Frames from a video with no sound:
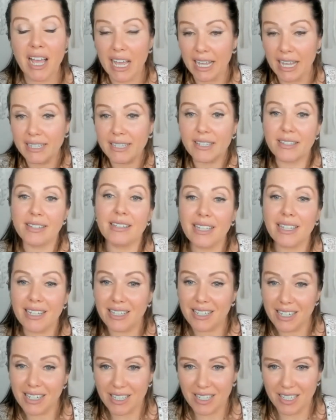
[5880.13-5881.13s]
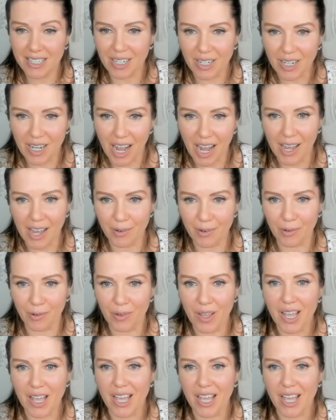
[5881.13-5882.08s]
It still exists in Cairo.